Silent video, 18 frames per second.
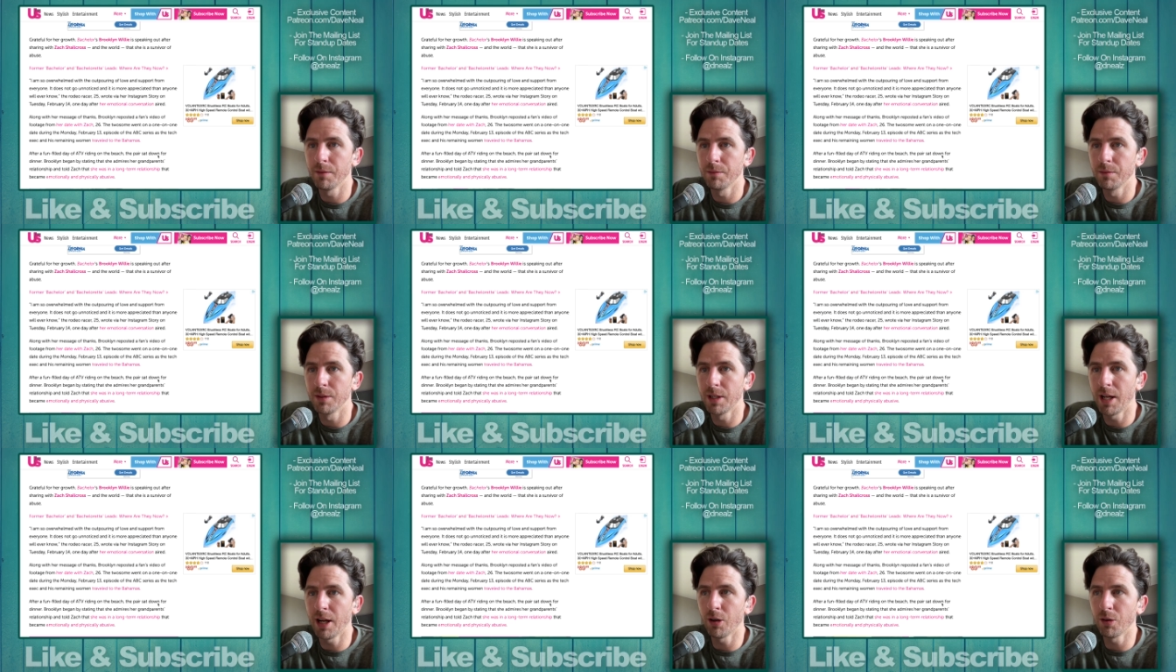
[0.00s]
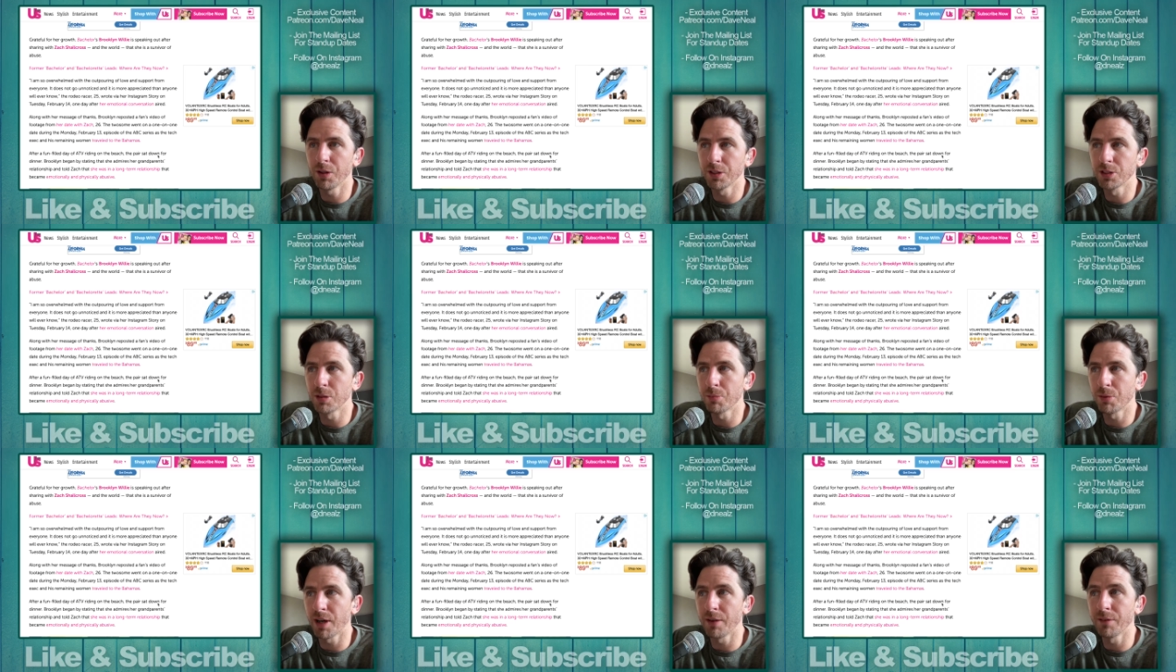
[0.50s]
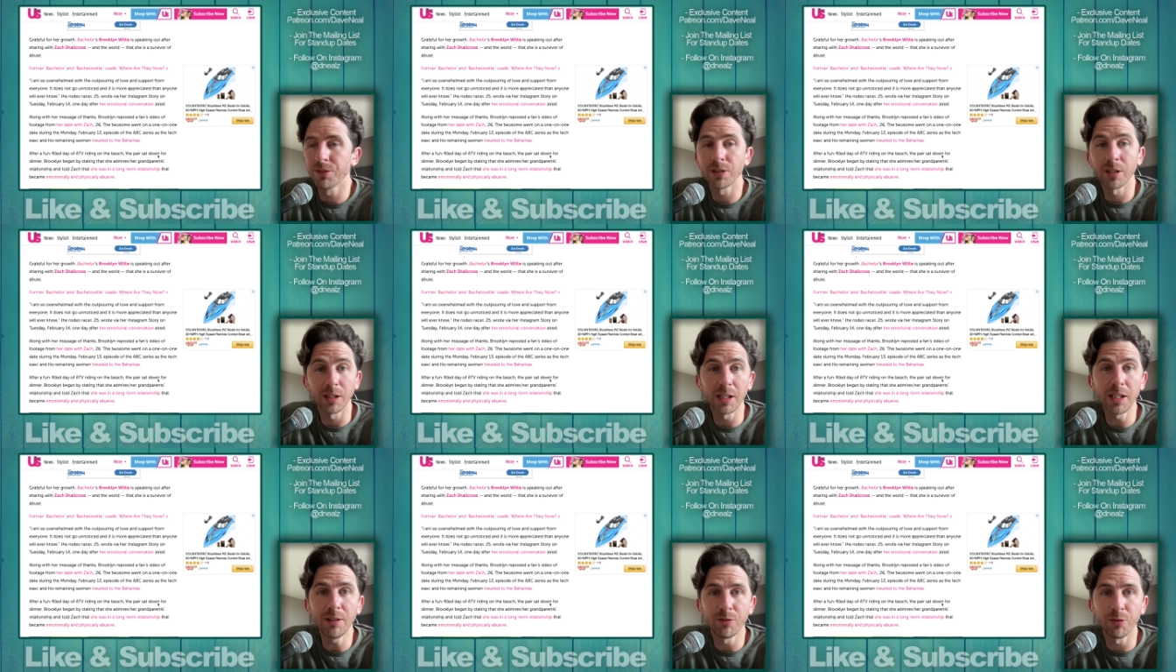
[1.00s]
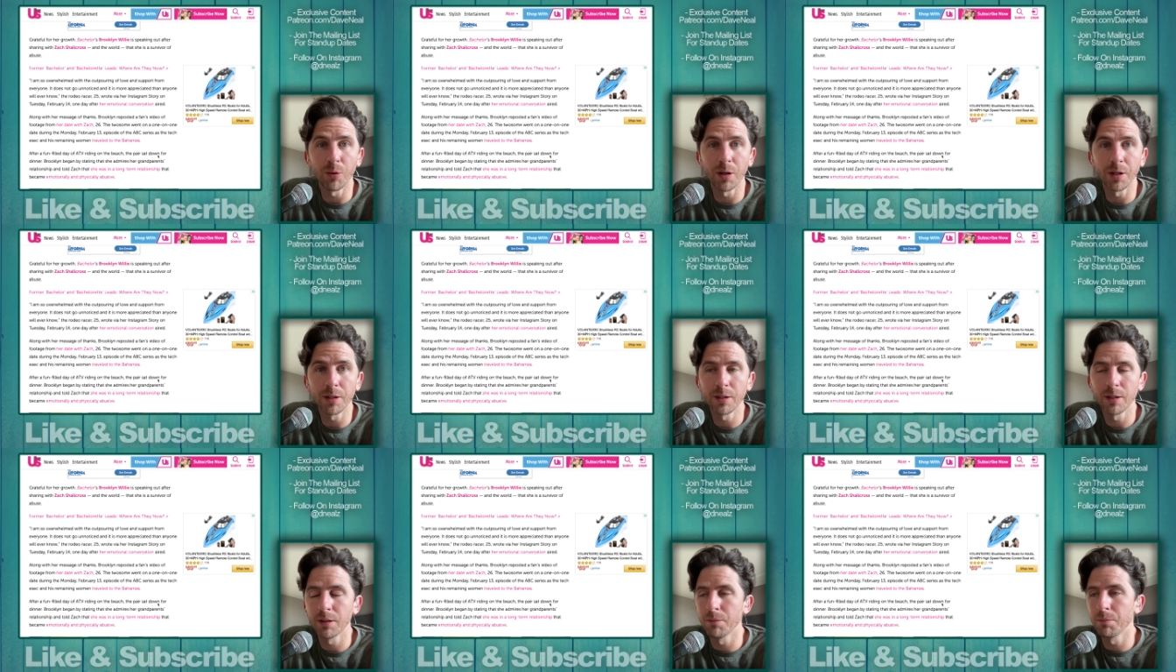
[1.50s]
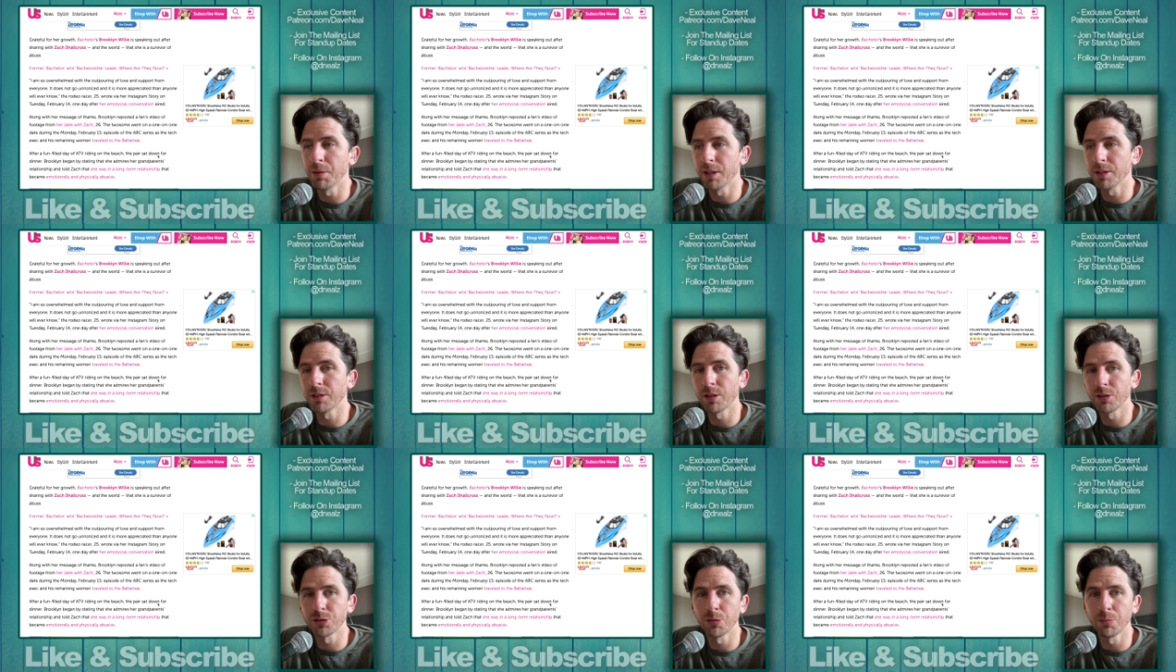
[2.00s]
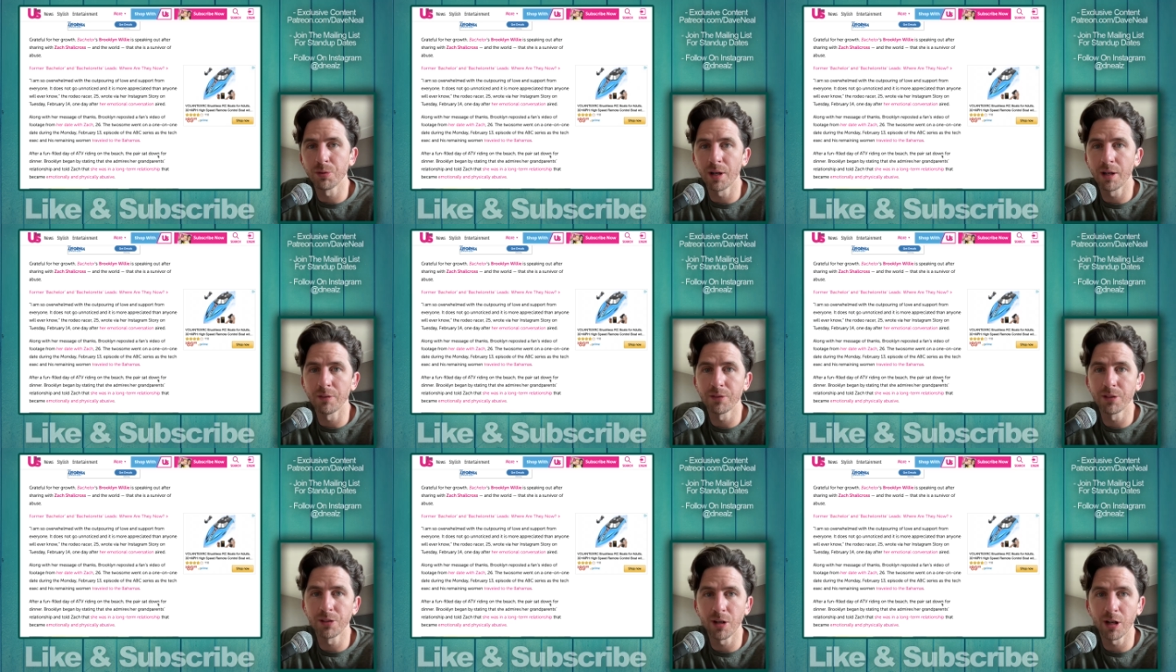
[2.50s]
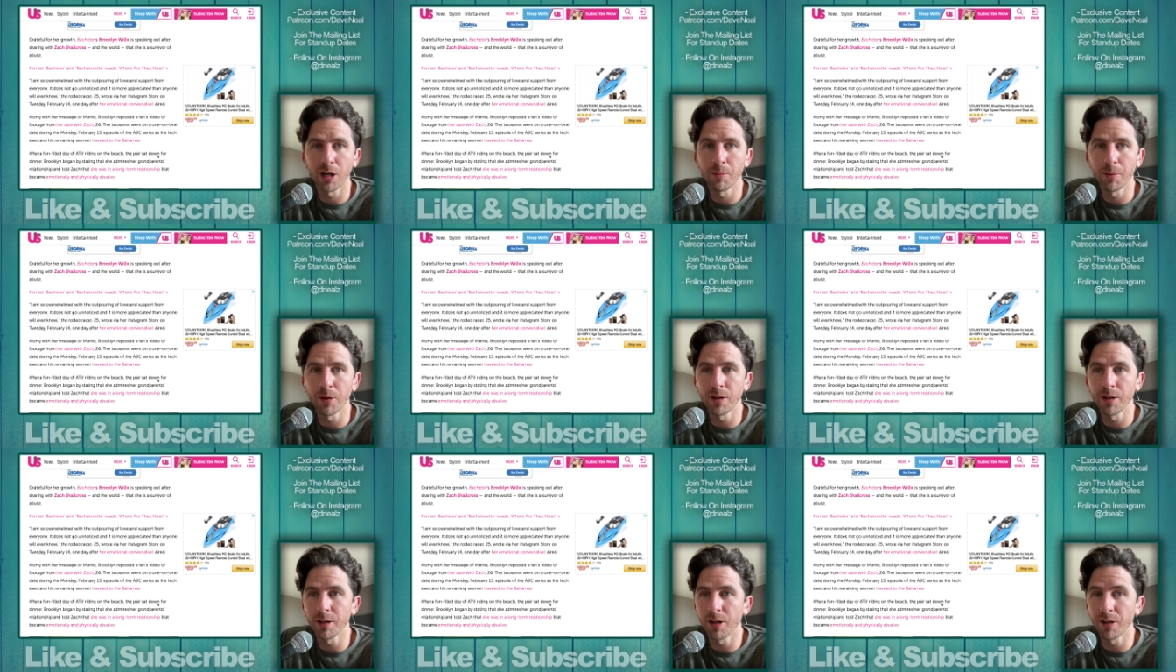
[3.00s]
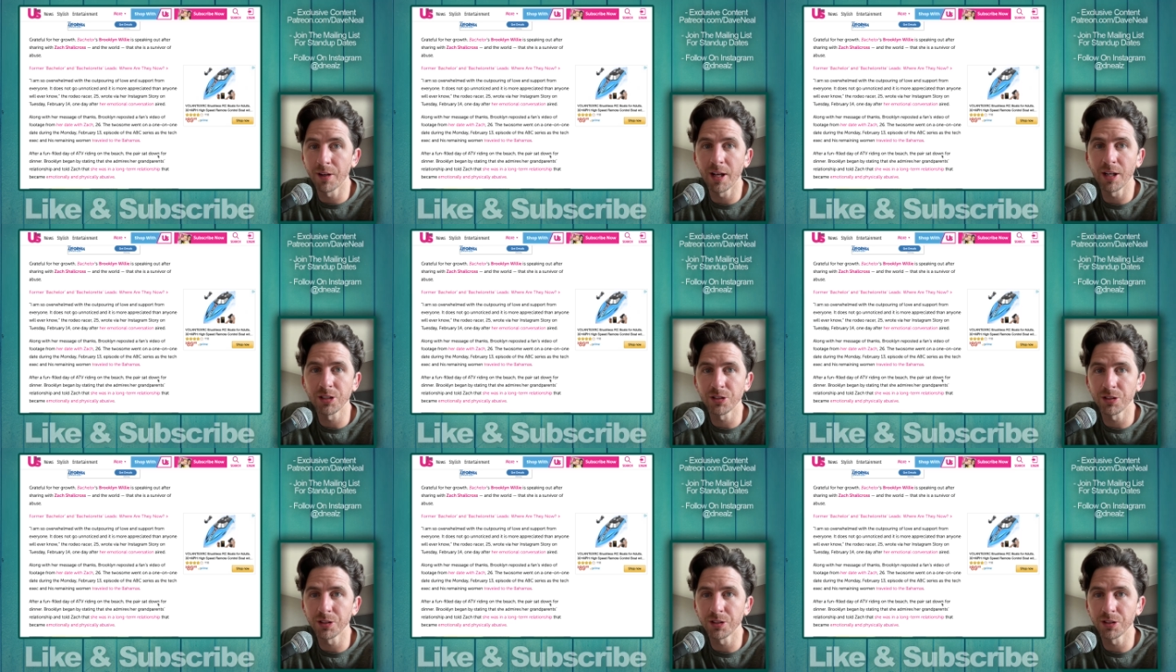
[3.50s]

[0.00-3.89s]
not only is it brave to leave one, but it's also brave to talk about it on national